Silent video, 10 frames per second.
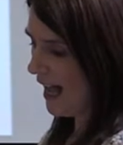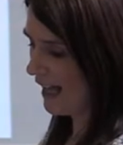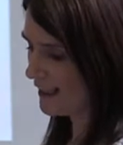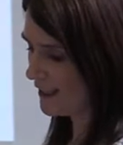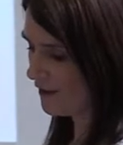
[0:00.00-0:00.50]

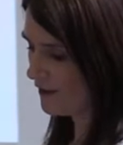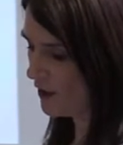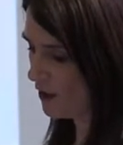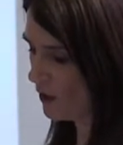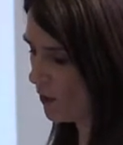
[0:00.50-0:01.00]
And,
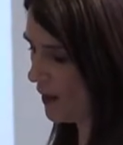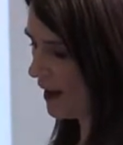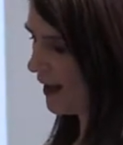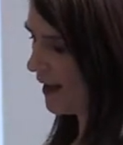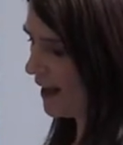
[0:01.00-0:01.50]
you know,
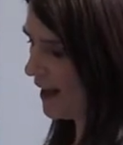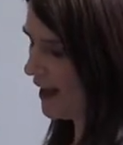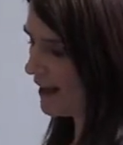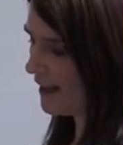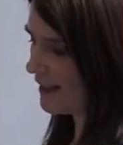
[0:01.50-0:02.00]

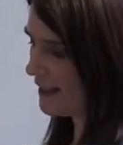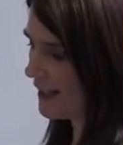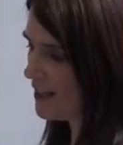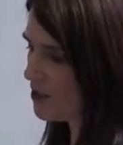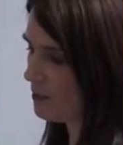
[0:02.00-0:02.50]

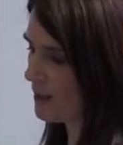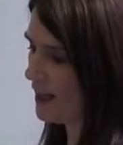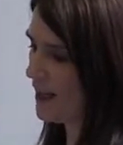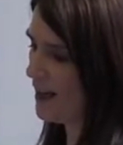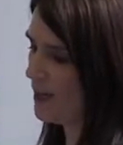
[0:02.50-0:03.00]
kinship
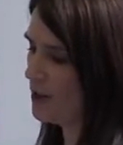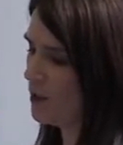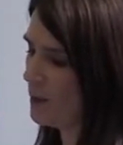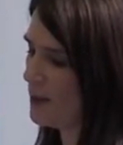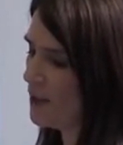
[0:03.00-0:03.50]
care, you
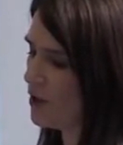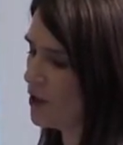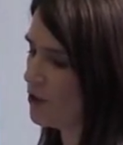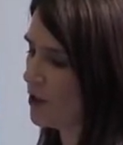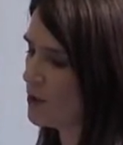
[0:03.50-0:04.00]
know, within
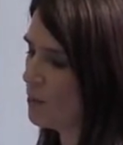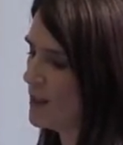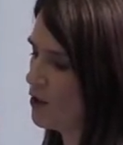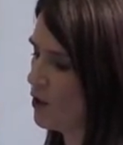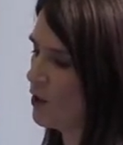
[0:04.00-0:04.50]
our trust,
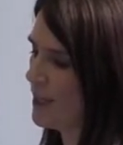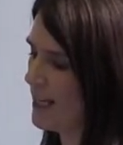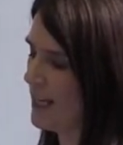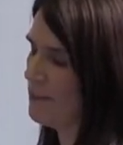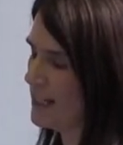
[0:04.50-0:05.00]
we do
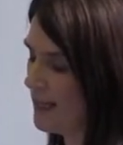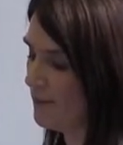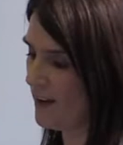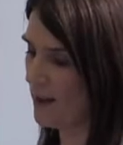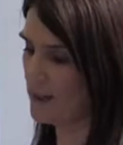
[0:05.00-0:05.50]
aim to
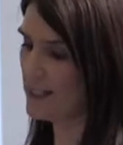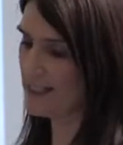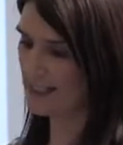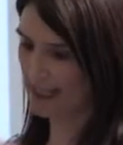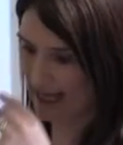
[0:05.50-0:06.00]
keep
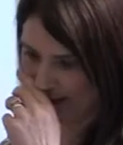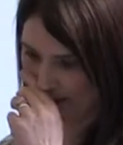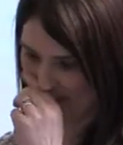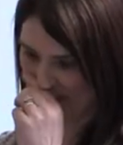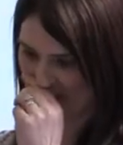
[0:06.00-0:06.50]
families
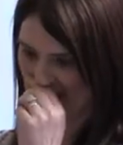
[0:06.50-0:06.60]
together.